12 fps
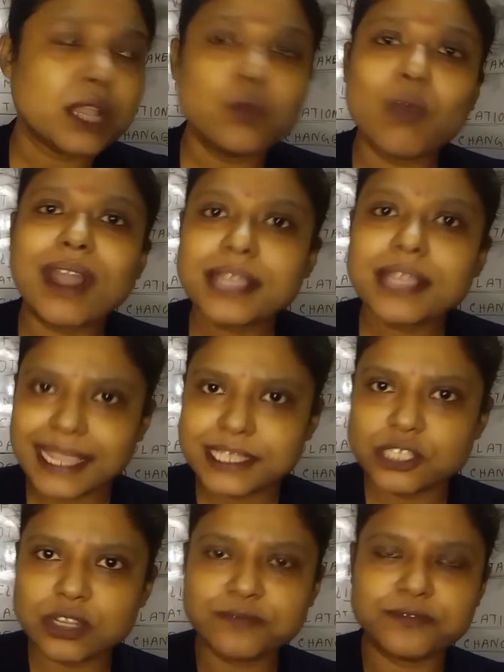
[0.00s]
one
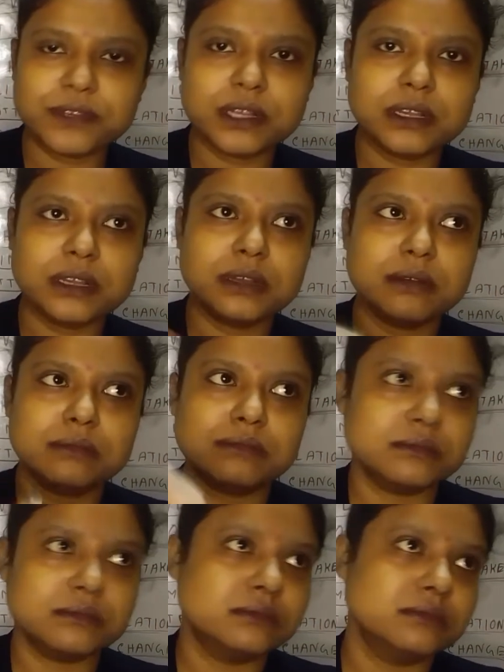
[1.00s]
kind of
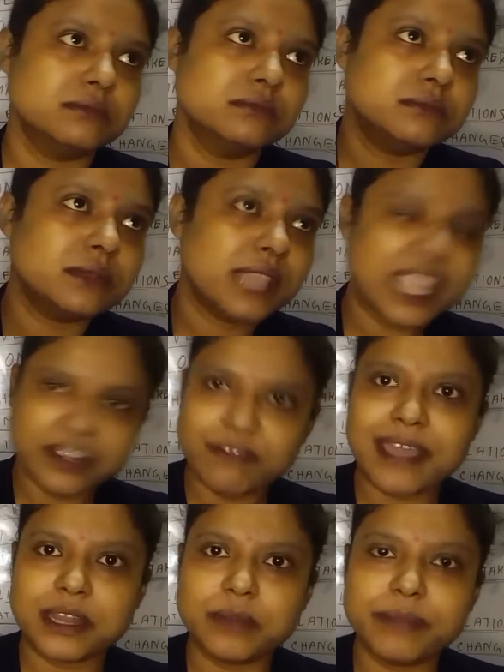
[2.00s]

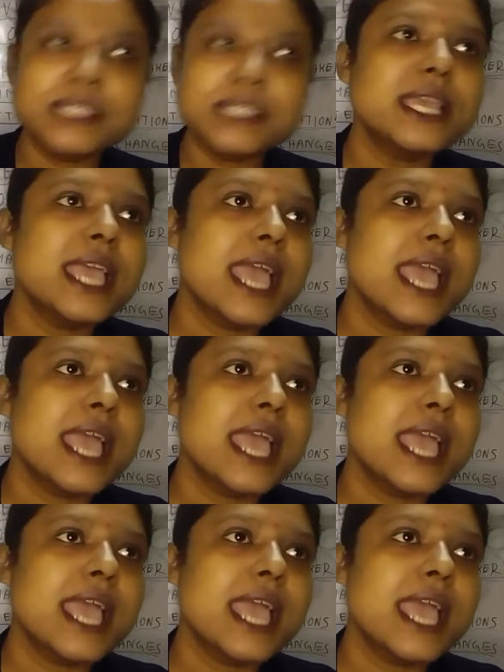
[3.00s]
environment,